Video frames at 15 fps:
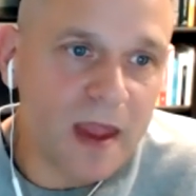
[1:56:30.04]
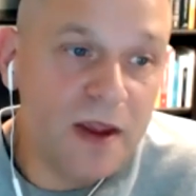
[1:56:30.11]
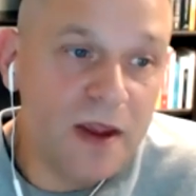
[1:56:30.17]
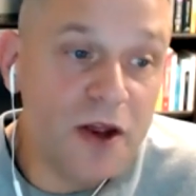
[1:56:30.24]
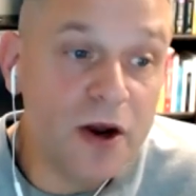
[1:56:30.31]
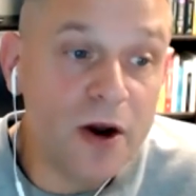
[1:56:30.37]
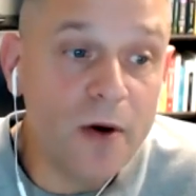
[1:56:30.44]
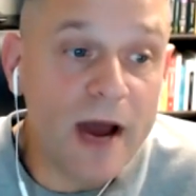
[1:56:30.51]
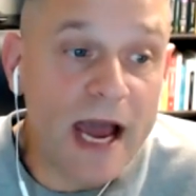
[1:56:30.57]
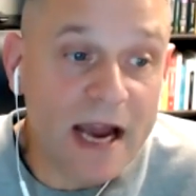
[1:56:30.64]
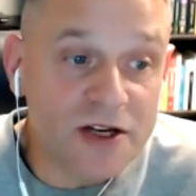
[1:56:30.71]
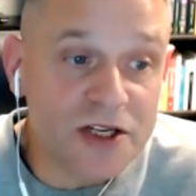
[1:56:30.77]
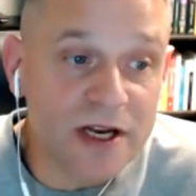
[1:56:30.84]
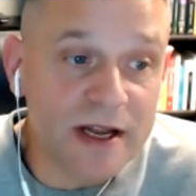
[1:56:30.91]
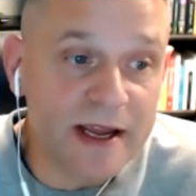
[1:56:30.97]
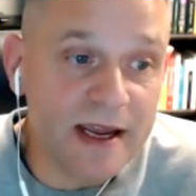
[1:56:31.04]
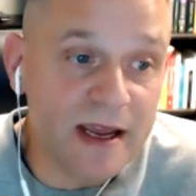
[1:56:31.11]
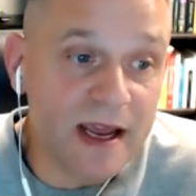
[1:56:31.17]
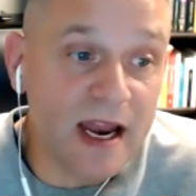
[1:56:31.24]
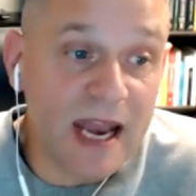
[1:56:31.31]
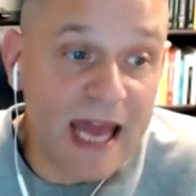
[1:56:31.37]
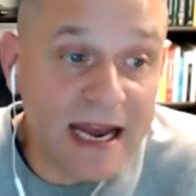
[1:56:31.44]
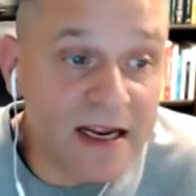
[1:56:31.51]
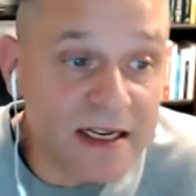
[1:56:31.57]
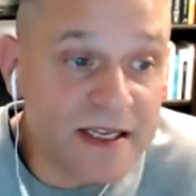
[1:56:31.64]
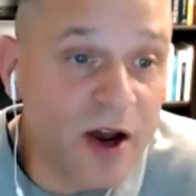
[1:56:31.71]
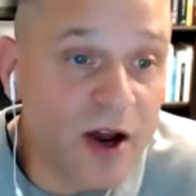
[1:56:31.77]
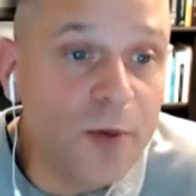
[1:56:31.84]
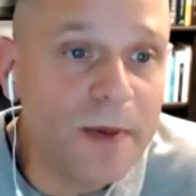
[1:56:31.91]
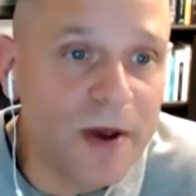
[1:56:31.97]
You know, actually let us
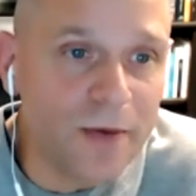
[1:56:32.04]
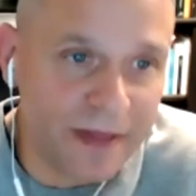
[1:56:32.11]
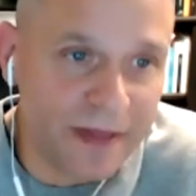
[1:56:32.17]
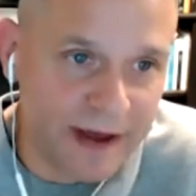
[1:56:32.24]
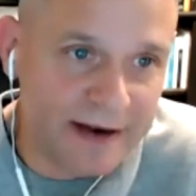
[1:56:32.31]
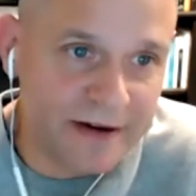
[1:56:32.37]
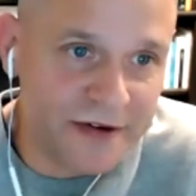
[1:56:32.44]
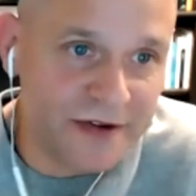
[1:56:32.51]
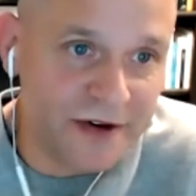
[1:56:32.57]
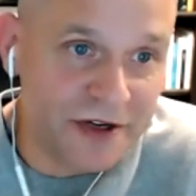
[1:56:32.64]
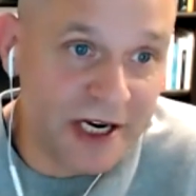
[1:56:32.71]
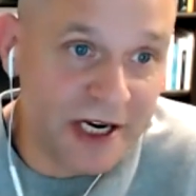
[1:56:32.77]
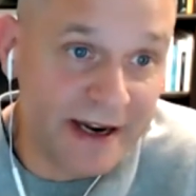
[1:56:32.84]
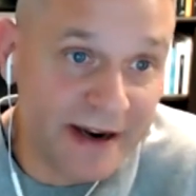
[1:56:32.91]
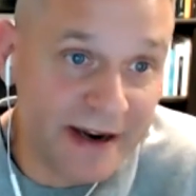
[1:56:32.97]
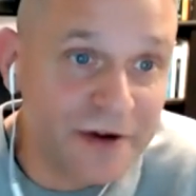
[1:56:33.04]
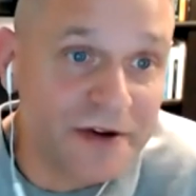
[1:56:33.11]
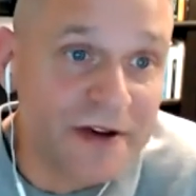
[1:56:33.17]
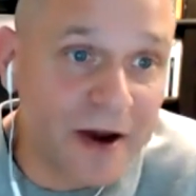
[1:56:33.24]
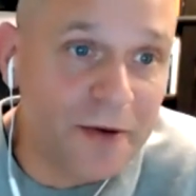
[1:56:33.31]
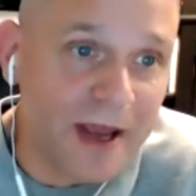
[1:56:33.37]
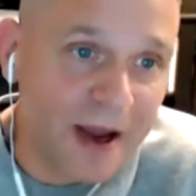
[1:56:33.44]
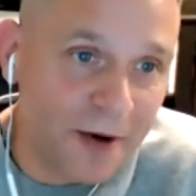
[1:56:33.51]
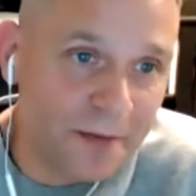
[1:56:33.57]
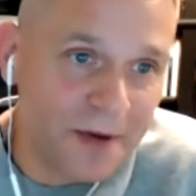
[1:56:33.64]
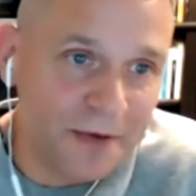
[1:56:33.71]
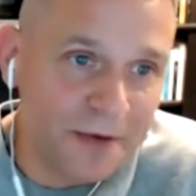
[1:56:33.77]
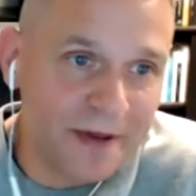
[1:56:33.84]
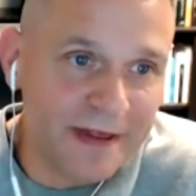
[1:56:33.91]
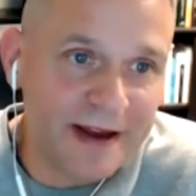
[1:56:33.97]
help you with that decision. And here's how we help
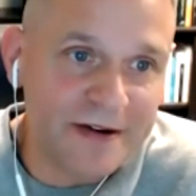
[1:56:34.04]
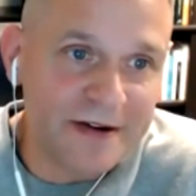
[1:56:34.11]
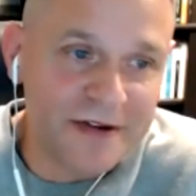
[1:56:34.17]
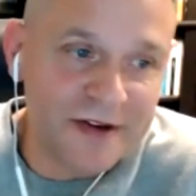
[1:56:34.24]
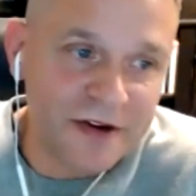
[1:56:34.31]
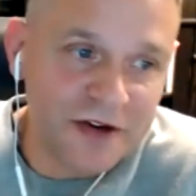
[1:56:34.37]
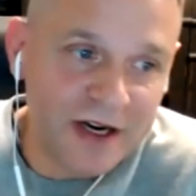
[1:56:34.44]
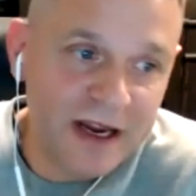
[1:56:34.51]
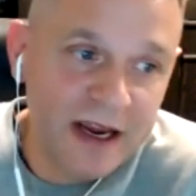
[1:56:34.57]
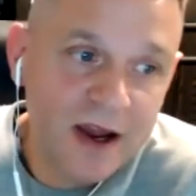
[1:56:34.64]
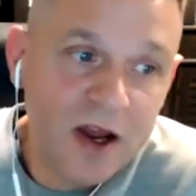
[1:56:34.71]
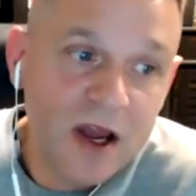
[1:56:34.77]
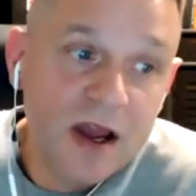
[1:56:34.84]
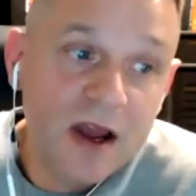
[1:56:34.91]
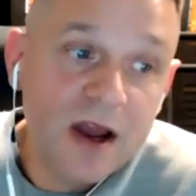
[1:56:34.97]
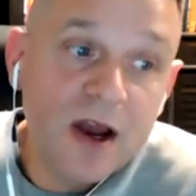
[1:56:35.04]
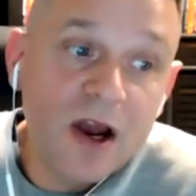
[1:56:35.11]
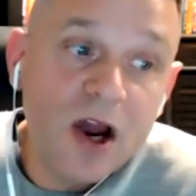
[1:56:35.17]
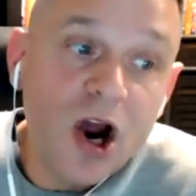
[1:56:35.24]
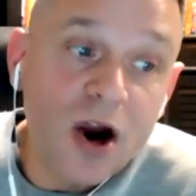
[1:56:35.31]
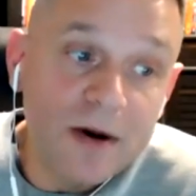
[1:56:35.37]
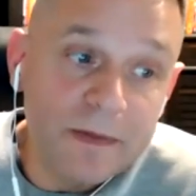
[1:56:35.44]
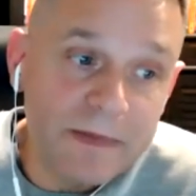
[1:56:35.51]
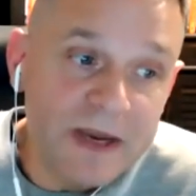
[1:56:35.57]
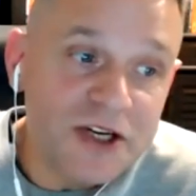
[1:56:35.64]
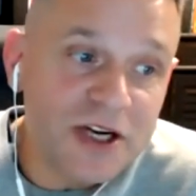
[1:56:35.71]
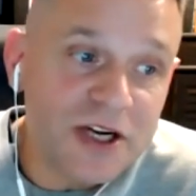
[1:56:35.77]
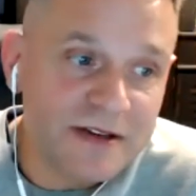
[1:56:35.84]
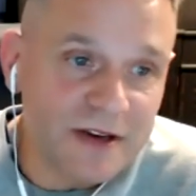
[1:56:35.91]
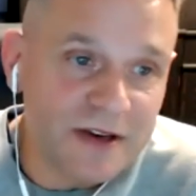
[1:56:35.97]
you with that decision. Our
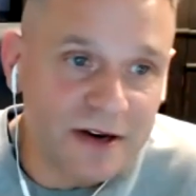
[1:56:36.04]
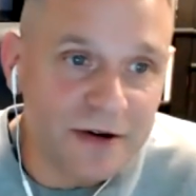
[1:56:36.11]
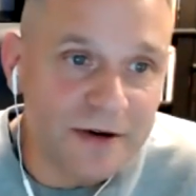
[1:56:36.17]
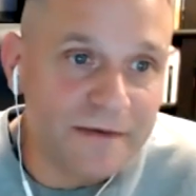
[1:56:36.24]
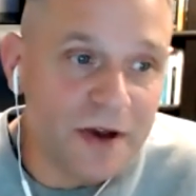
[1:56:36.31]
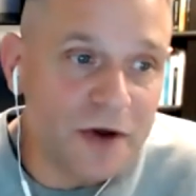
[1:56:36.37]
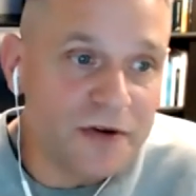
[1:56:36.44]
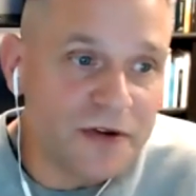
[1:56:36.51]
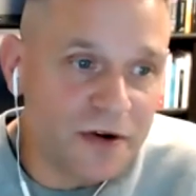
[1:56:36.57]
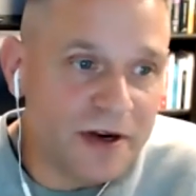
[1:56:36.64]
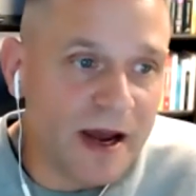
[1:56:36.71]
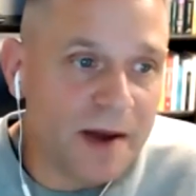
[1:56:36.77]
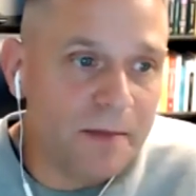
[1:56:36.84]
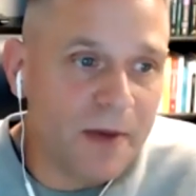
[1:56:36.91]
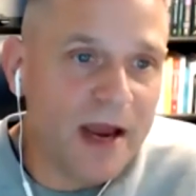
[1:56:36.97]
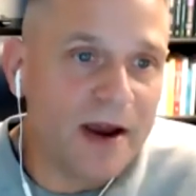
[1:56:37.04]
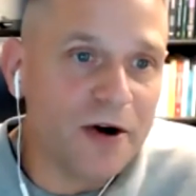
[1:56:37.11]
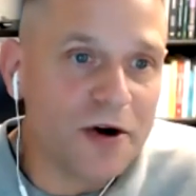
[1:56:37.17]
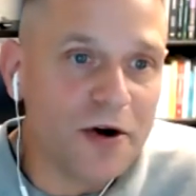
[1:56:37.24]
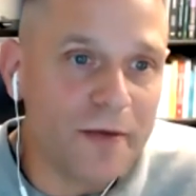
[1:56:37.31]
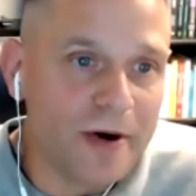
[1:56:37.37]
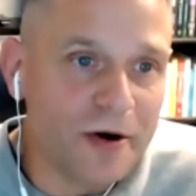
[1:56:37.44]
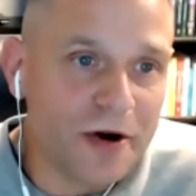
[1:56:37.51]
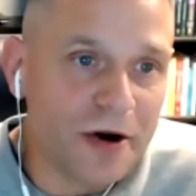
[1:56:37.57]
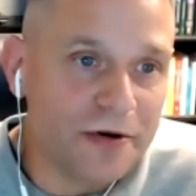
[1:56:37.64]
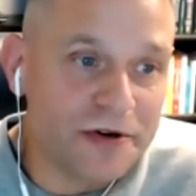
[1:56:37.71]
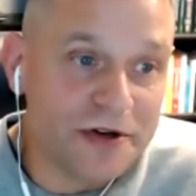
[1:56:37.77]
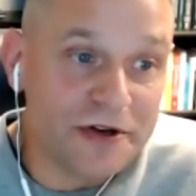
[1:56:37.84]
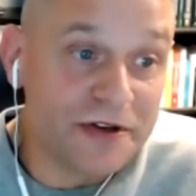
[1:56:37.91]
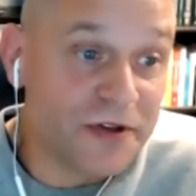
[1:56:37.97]
admissions interviews are done by our career
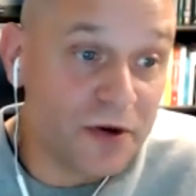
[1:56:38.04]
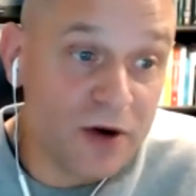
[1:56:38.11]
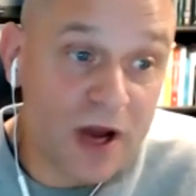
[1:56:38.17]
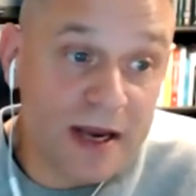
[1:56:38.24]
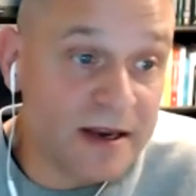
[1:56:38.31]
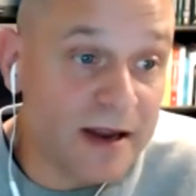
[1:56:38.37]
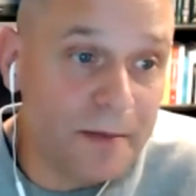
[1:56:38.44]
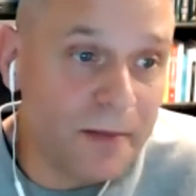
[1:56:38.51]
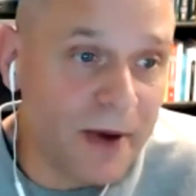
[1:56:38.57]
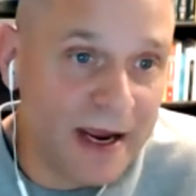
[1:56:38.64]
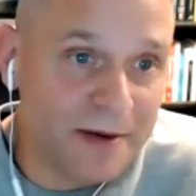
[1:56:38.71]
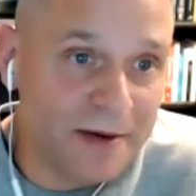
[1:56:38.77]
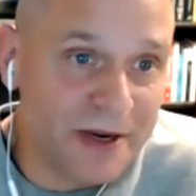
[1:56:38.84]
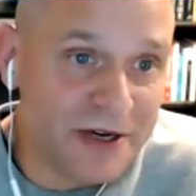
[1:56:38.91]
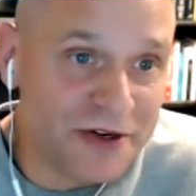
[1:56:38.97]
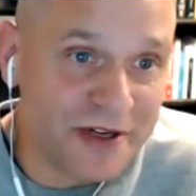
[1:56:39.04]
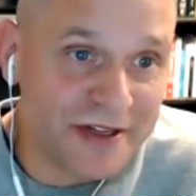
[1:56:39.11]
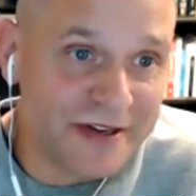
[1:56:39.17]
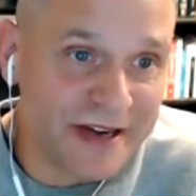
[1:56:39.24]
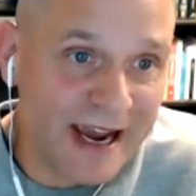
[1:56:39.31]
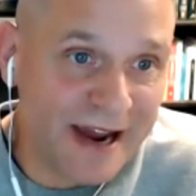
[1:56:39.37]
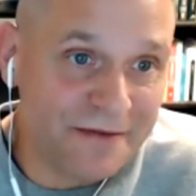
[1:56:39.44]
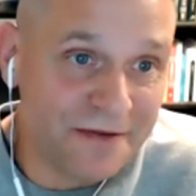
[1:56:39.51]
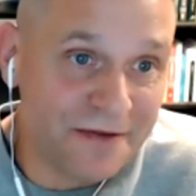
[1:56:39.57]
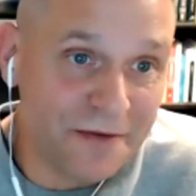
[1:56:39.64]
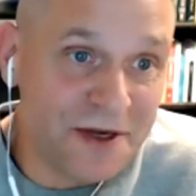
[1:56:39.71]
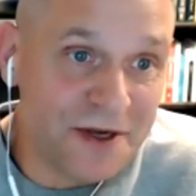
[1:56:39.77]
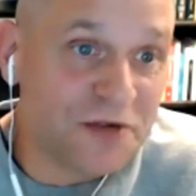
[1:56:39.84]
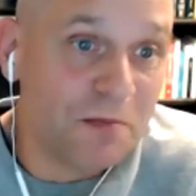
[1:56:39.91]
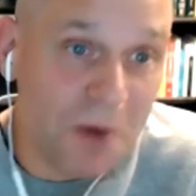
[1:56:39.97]
coaches. They're not done by admission staff
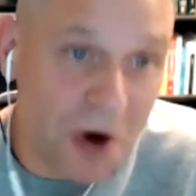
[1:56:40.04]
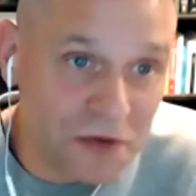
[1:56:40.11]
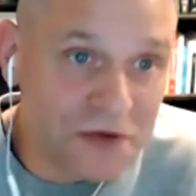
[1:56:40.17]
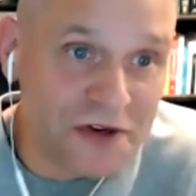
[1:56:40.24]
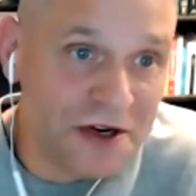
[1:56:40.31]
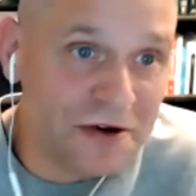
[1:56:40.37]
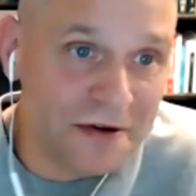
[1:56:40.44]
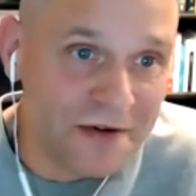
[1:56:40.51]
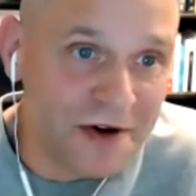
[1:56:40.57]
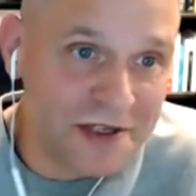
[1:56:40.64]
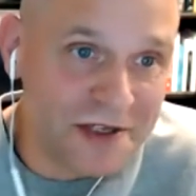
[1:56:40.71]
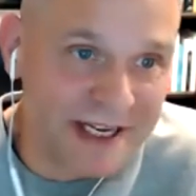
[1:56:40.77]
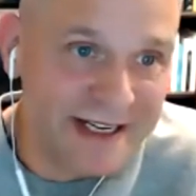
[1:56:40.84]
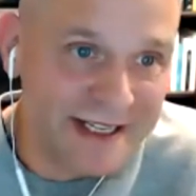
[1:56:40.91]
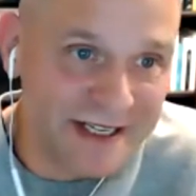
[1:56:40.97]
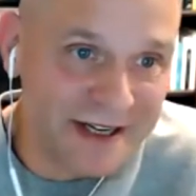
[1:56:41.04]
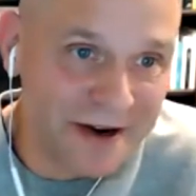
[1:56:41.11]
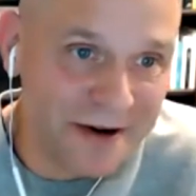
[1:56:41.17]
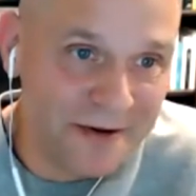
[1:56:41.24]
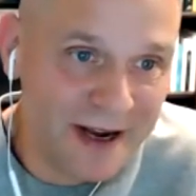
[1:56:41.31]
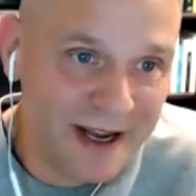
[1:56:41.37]
which most universities do.